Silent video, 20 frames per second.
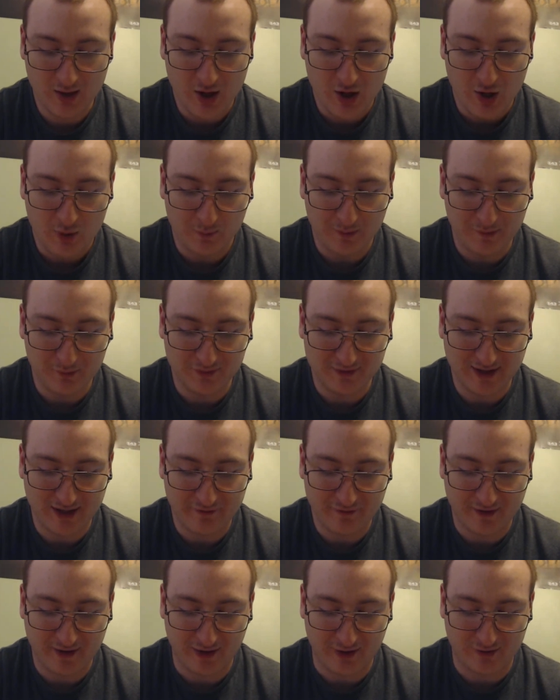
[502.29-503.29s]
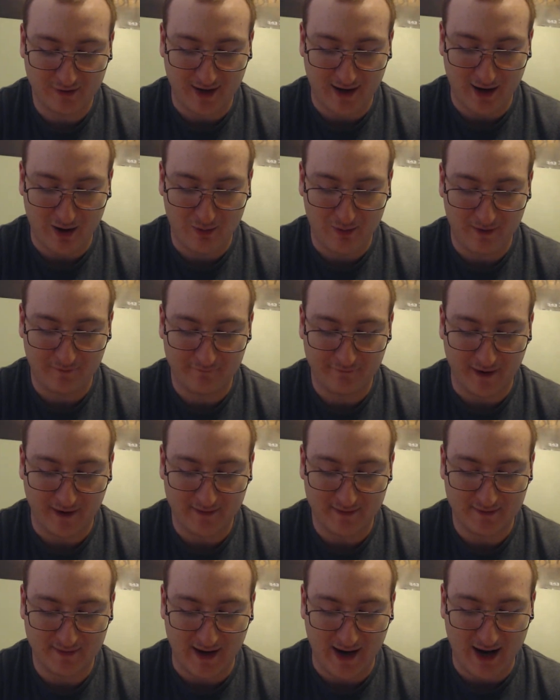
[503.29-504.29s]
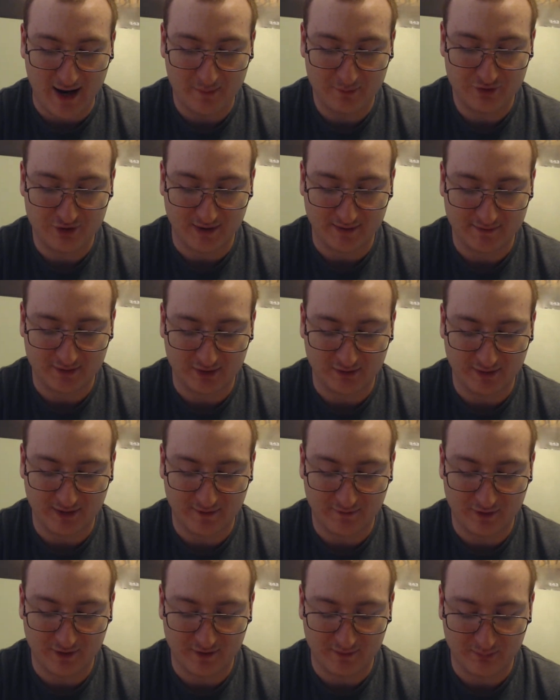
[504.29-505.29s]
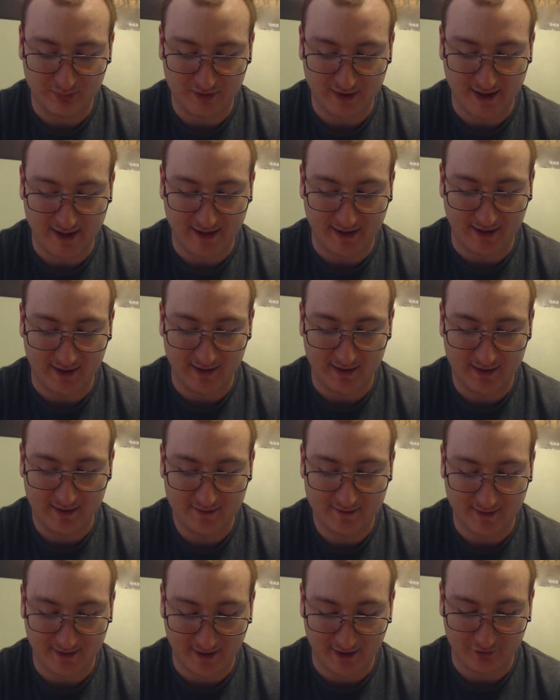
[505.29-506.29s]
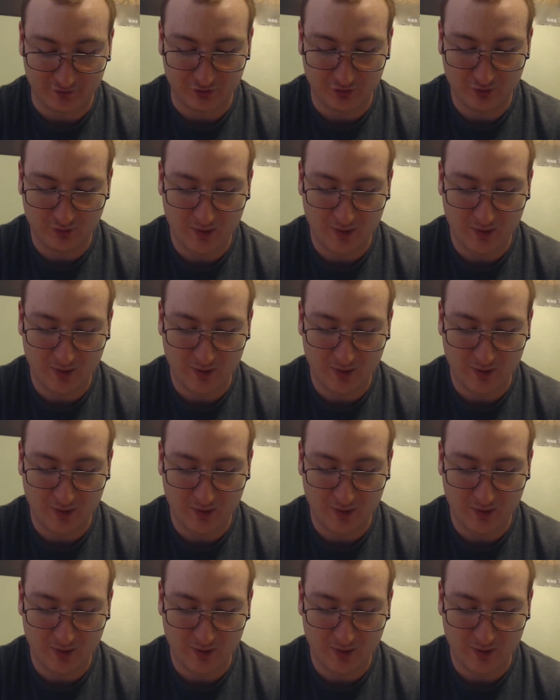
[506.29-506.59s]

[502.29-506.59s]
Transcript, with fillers: We will leave here now and find an object to leave this planet, said Andrew.